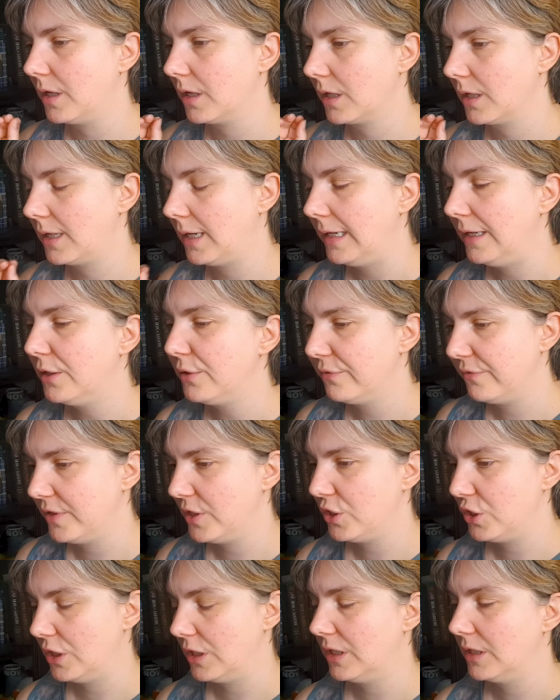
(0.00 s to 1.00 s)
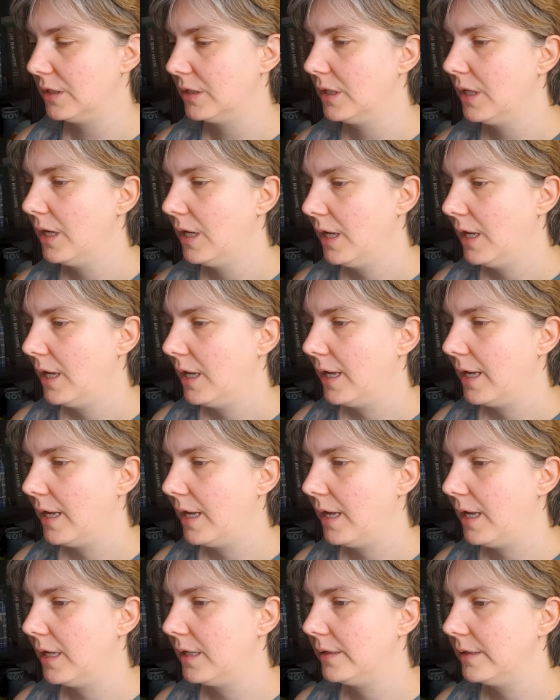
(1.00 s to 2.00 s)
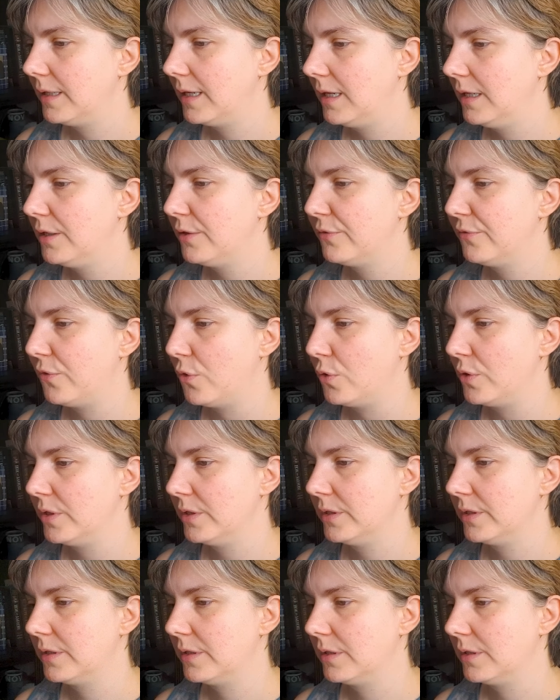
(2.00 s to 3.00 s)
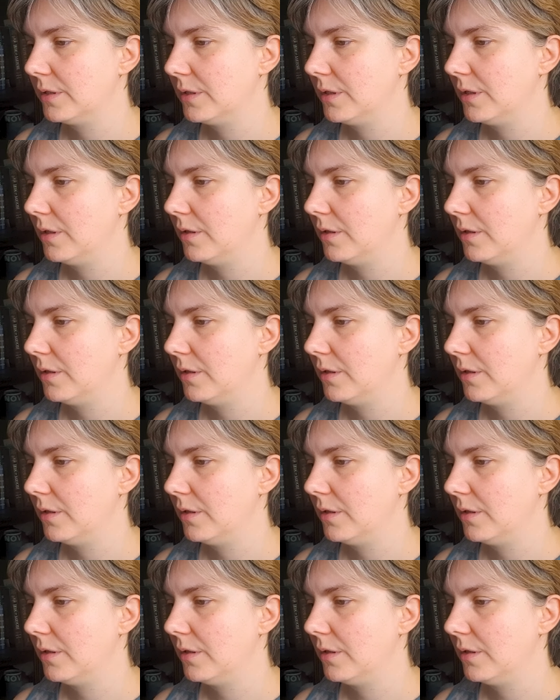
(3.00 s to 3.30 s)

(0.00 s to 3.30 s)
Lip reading: clear vision and clear voice,